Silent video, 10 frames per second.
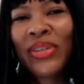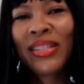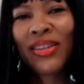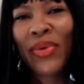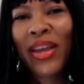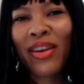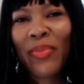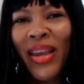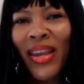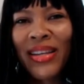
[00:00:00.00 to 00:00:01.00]
he's a great young
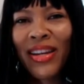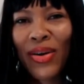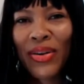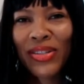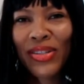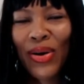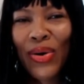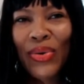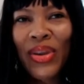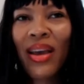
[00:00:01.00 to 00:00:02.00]
man he did it on his
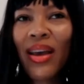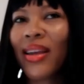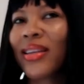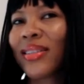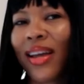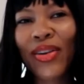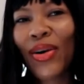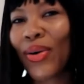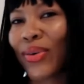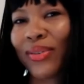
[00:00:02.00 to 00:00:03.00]
own and he's like
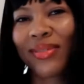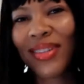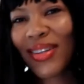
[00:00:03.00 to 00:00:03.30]
no